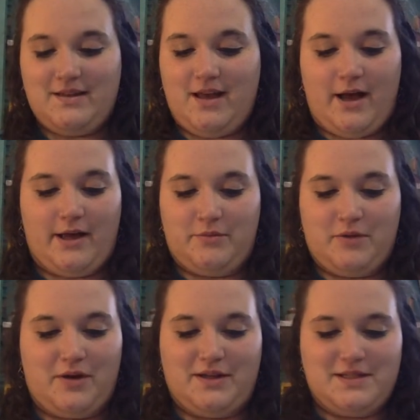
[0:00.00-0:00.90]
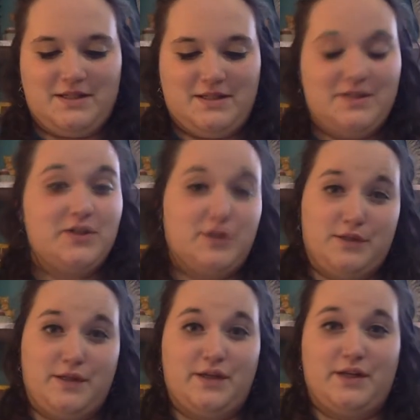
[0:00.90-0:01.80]
I'm not good
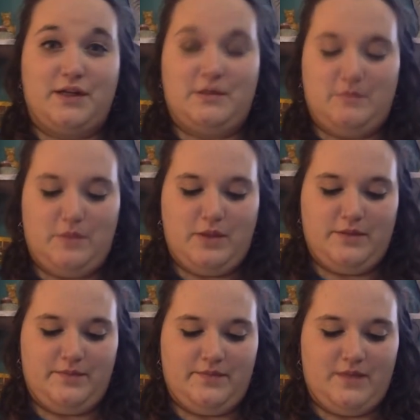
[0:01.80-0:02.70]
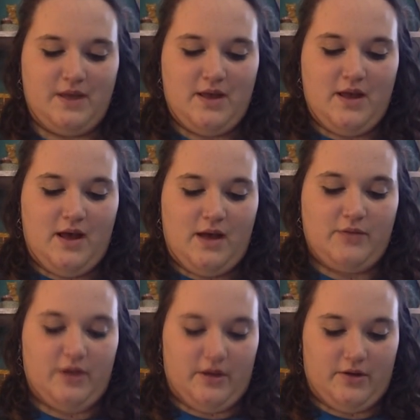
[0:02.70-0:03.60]
at cutting, but I'm
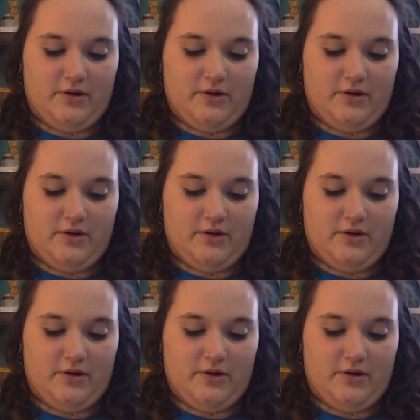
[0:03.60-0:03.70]
good at